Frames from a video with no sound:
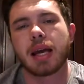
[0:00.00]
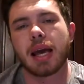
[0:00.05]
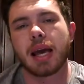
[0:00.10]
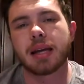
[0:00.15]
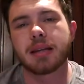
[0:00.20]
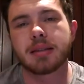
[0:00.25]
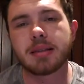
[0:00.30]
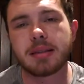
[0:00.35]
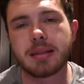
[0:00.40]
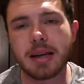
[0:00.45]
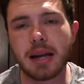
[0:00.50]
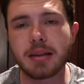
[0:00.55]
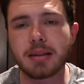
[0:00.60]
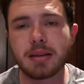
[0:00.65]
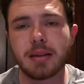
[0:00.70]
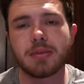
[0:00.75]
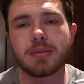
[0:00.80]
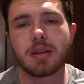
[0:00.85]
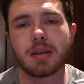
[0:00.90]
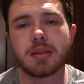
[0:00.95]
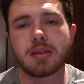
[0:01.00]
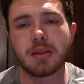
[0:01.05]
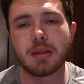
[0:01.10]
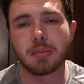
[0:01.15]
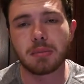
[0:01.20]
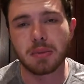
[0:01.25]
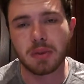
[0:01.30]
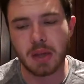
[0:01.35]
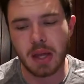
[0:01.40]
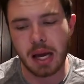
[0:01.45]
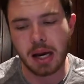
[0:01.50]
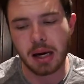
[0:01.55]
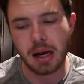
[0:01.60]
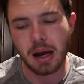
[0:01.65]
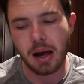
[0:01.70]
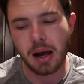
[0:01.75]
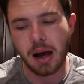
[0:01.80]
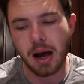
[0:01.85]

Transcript: extensive systems that